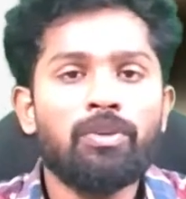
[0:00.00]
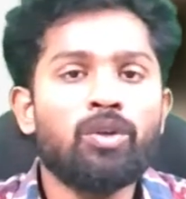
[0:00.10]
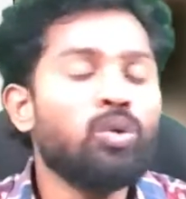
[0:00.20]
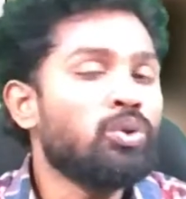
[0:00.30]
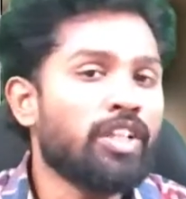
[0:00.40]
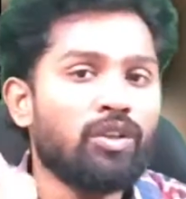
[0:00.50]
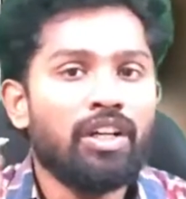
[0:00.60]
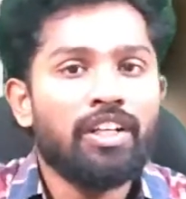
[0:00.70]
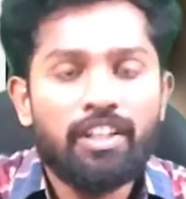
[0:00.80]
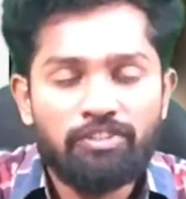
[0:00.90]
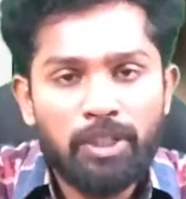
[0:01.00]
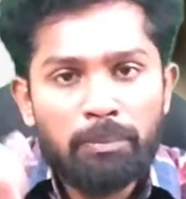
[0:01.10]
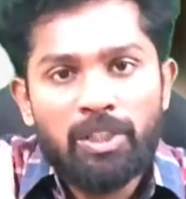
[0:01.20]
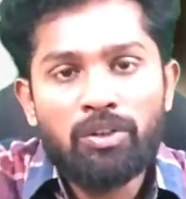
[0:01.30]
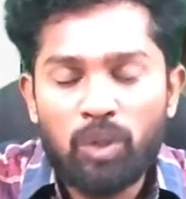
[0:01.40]
clue regarding
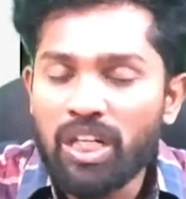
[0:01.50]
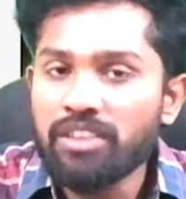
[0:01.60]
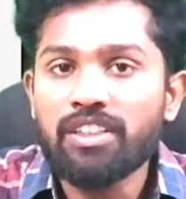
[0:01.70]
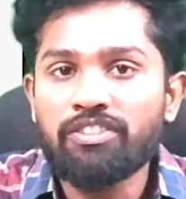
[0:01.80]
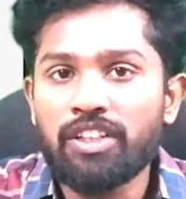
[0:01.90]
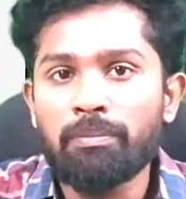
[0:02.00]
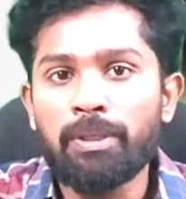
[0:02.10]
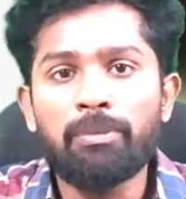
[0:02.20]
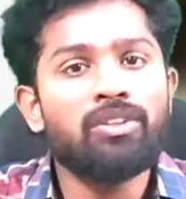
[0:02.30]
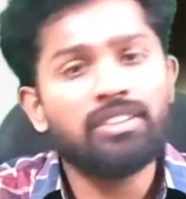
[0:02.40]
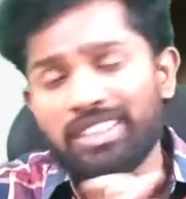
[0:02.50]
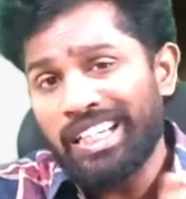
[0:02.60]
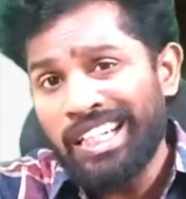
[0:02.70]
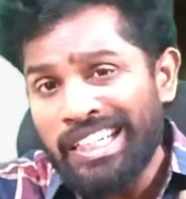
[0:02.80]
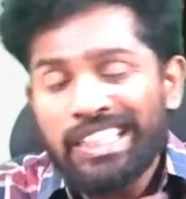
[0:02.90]
FTP or what is FTP, because
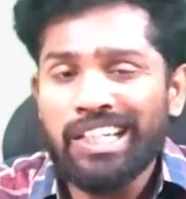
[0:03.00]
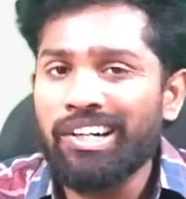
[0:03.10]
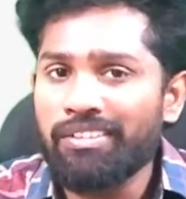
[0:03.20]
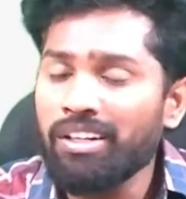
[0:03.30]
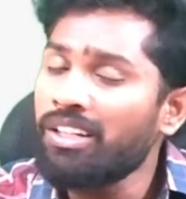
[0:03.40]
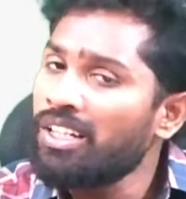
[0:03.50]
in inter level